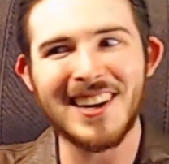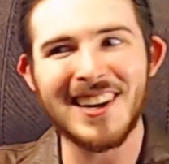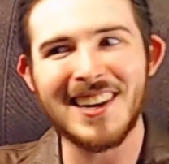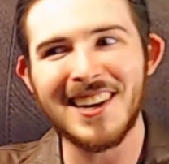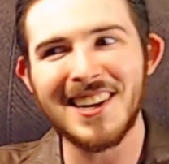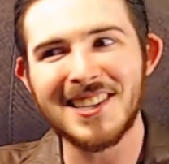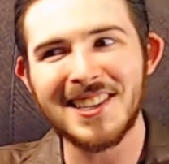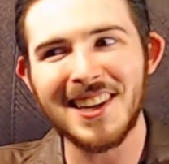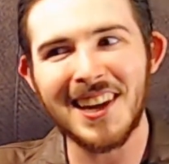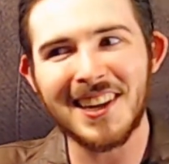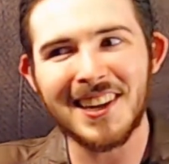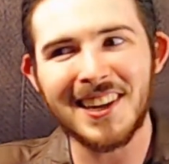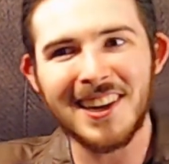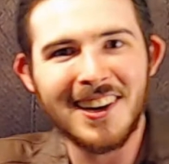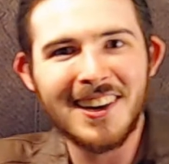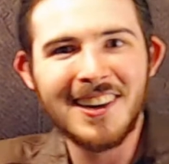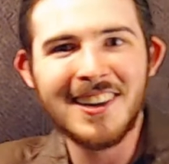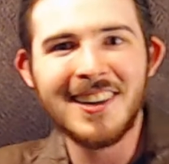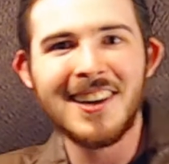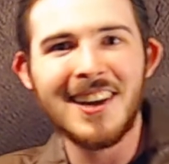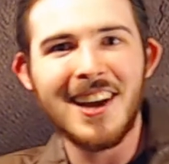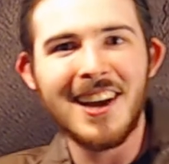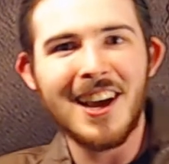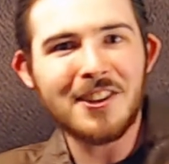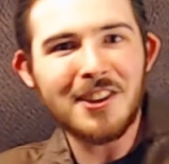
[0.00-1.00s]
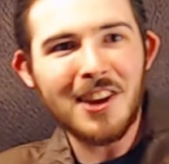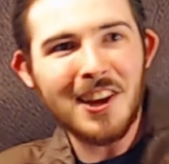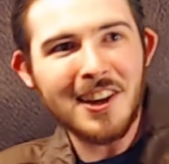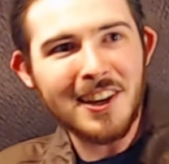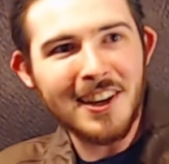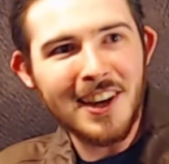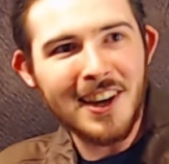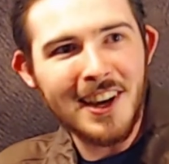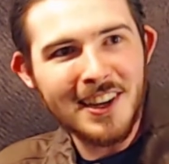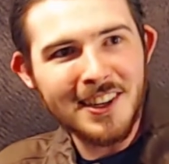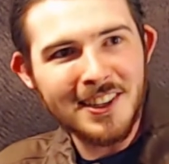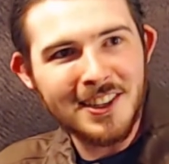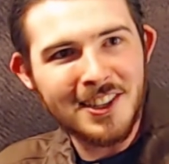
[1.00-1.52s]
It's like
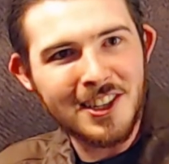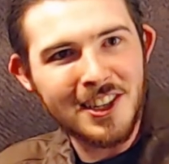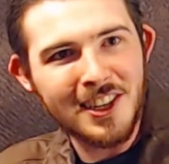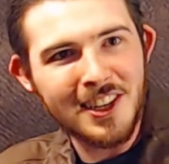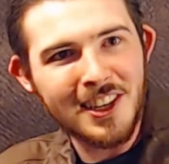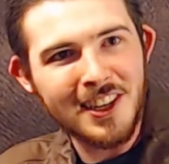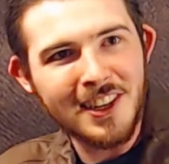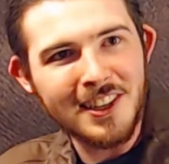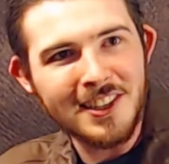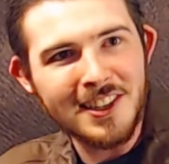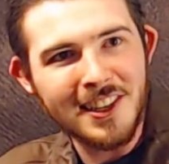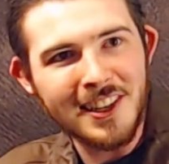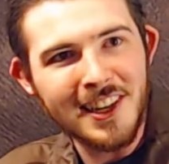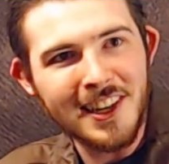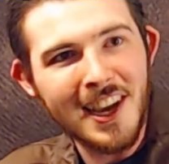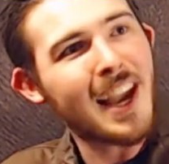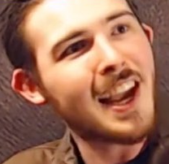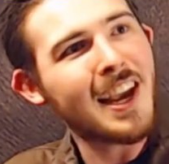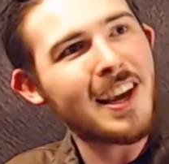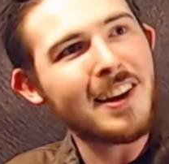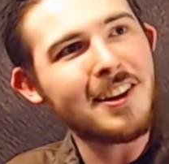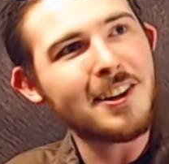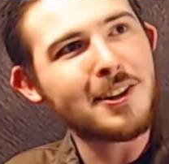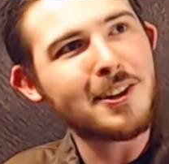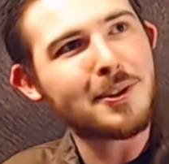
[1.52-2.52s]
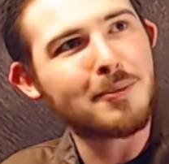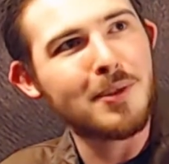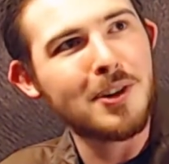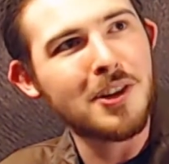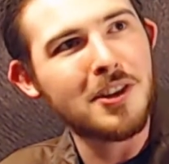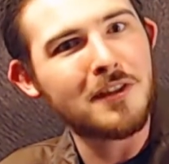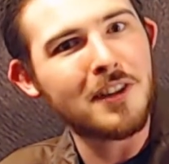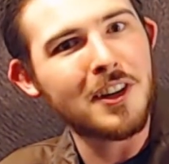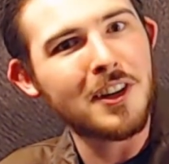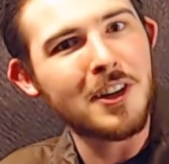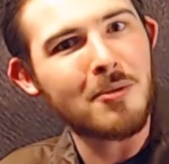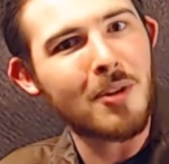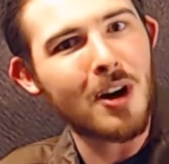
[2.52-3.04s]
an cheesy 80s
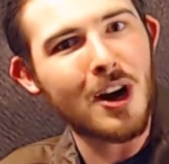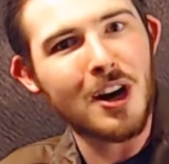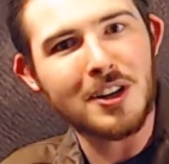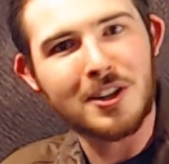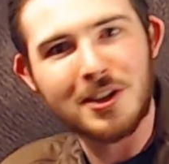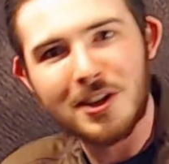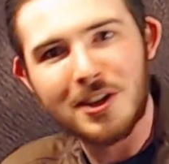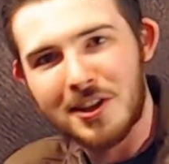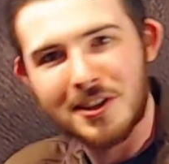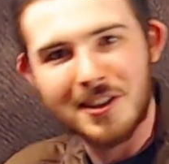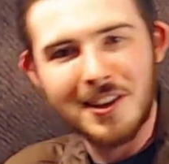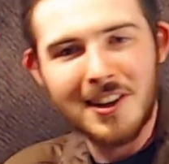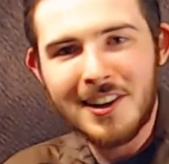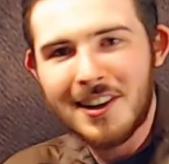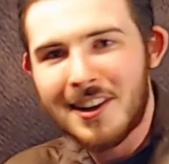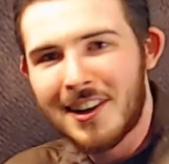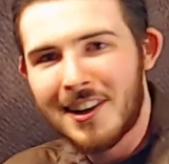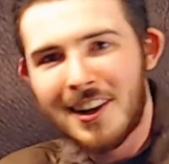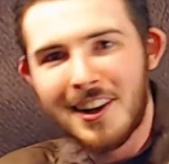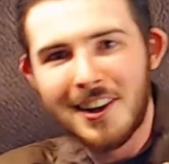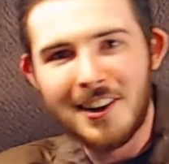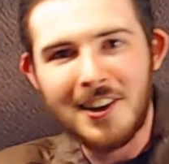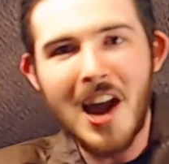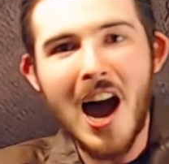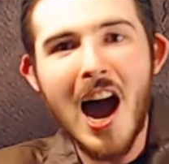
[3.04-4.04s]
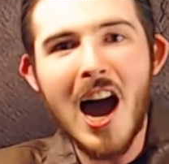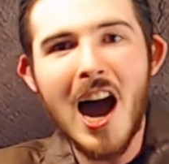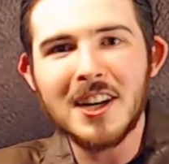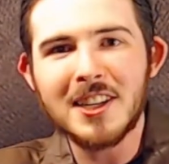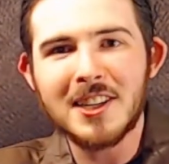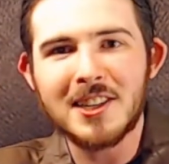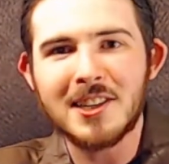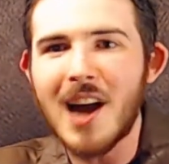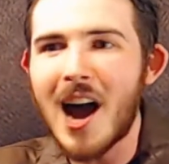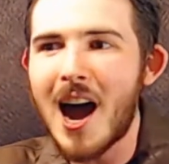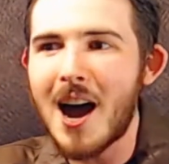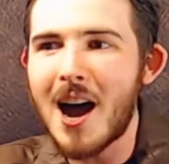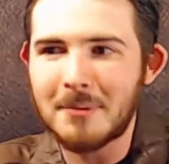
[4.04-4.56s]
movie where it's just
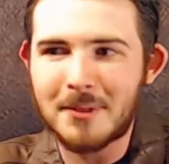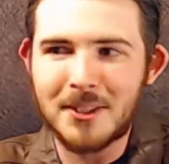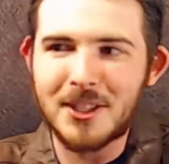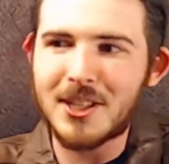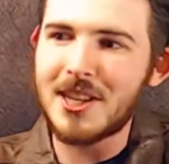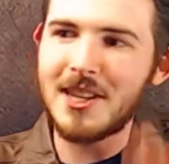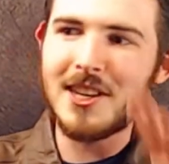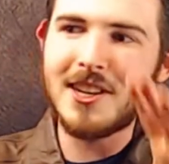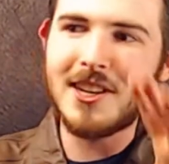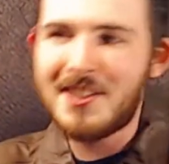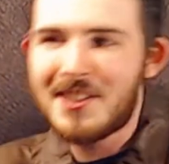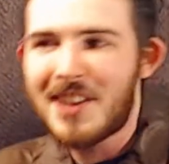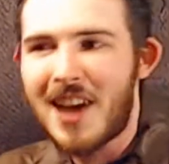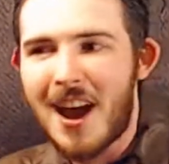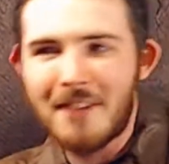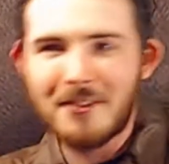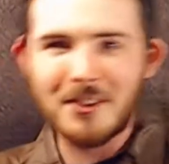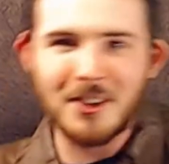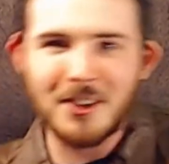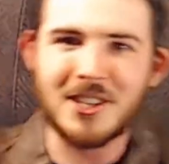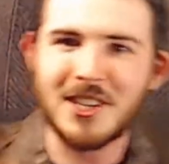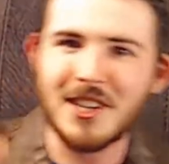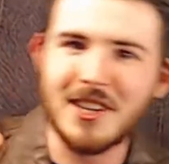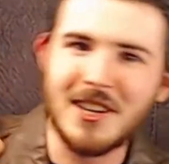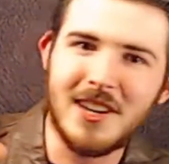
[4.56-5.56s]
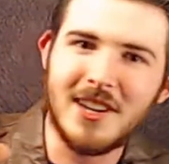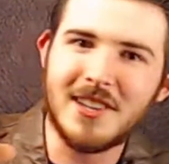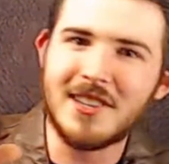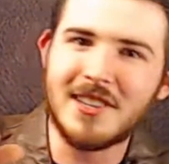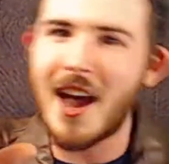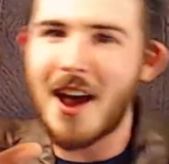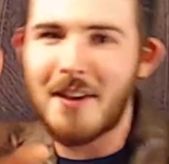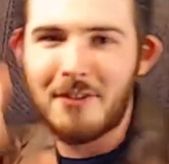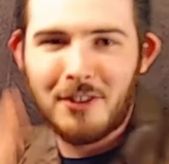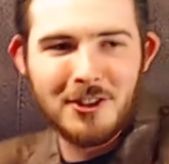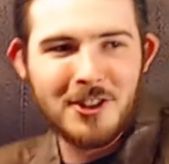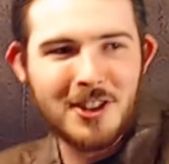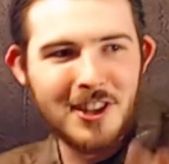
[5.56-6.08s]
non-stop cheese after cheese
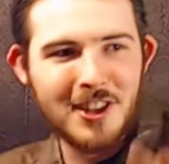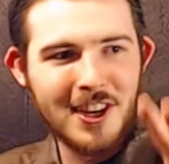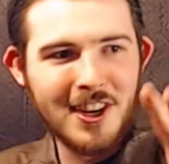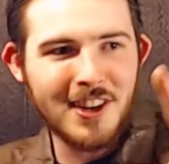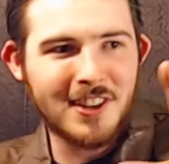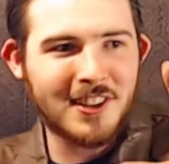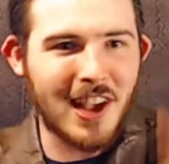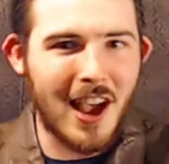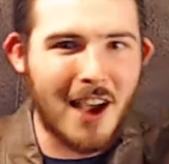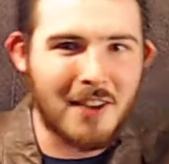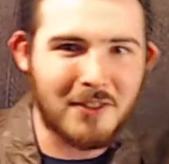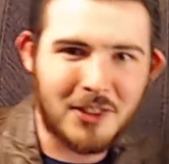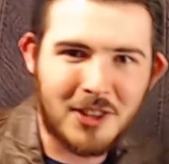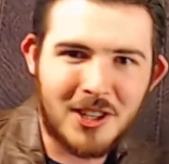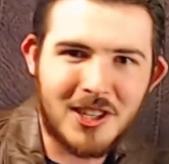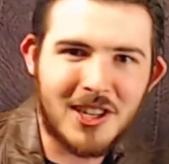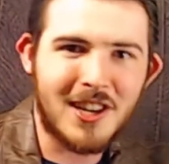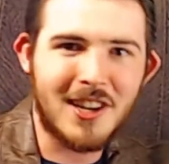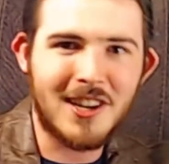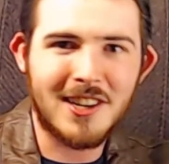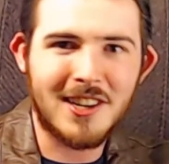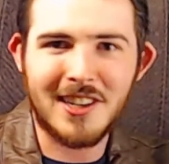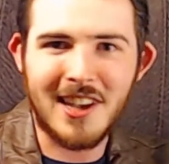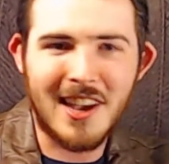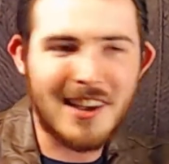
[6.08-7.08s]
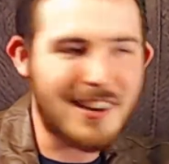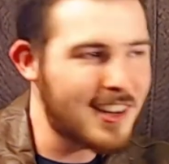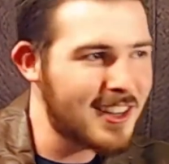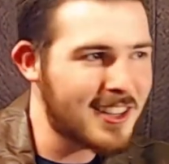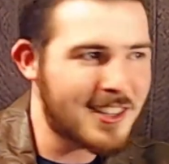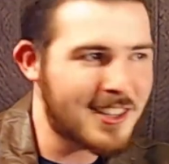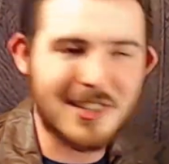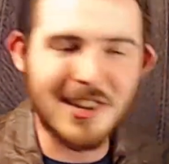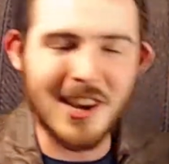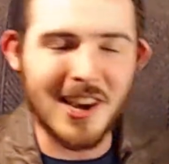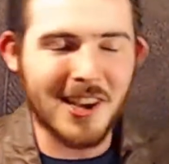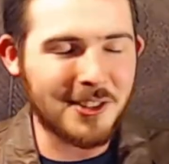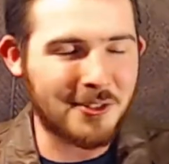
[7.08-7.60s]
after cheese after cheese, and it's
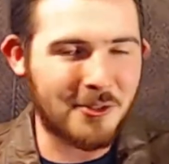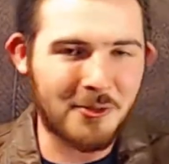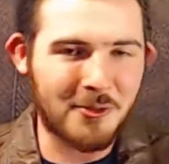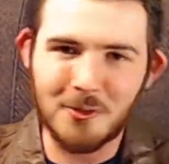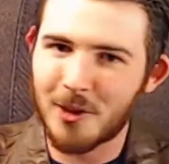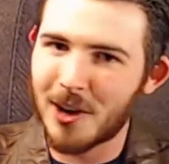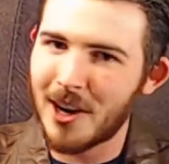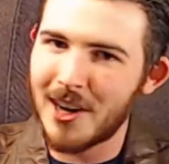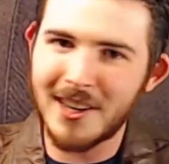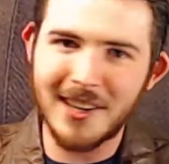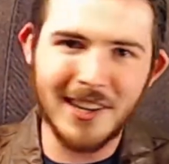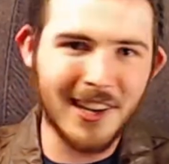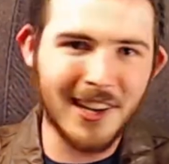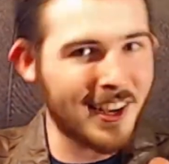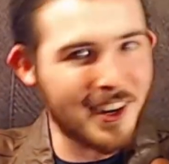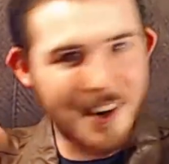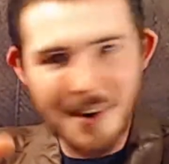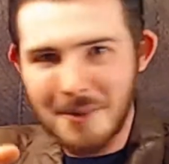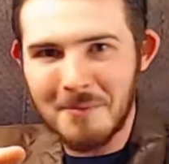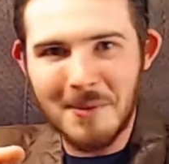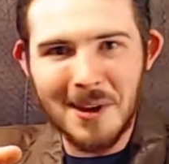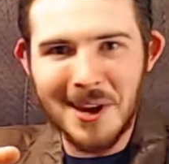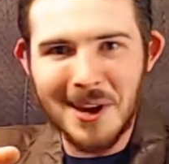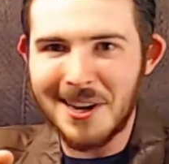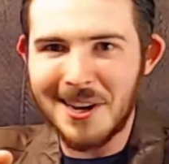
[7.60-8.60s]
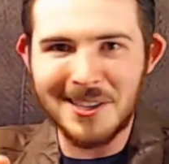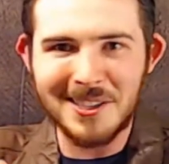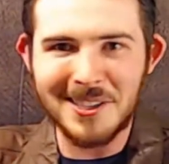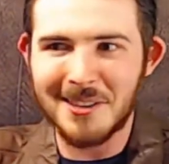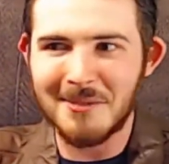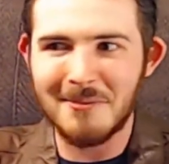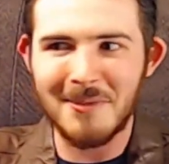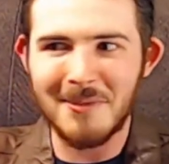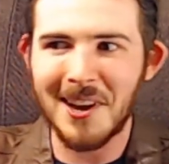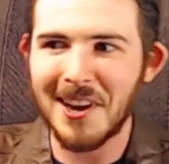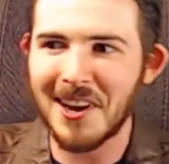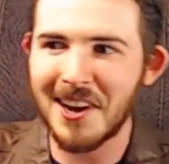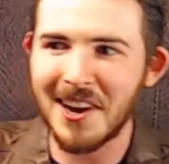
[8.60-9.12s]
just freaking amazing,
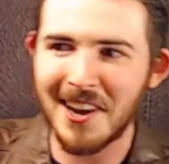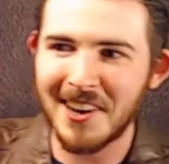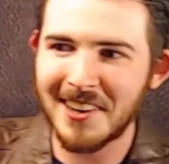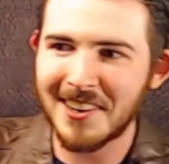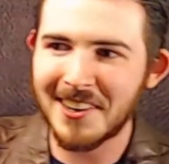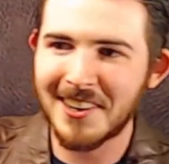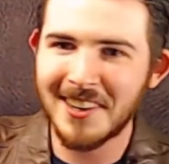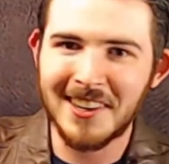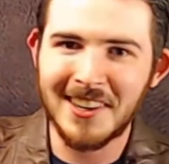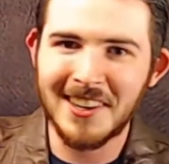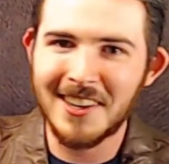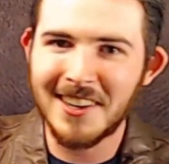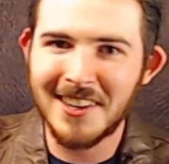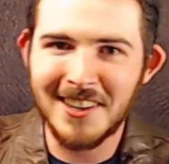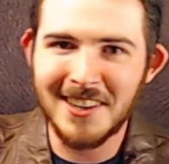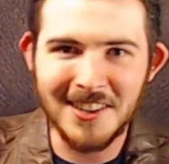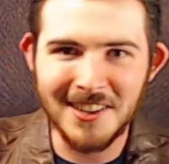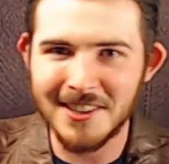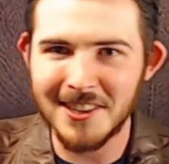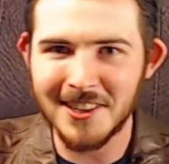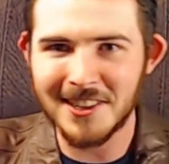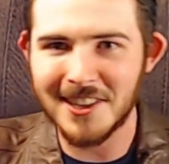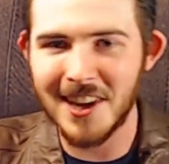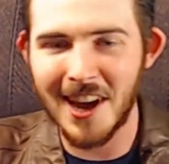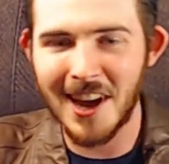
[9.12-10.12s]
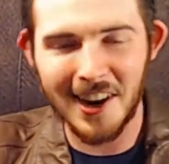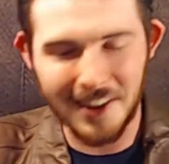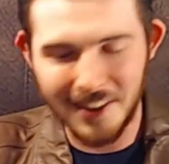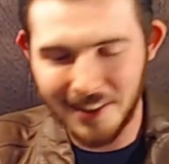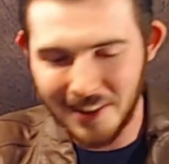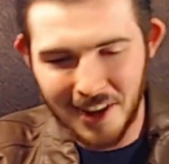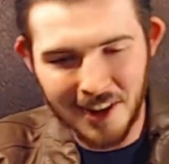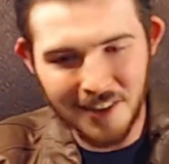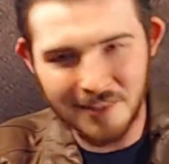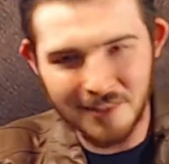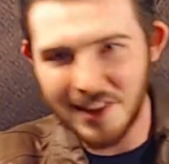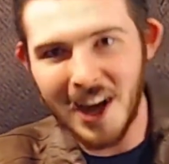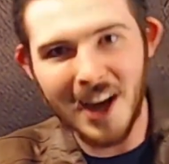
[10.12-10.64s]
man. You just gotta
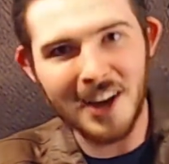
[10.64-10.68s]
love that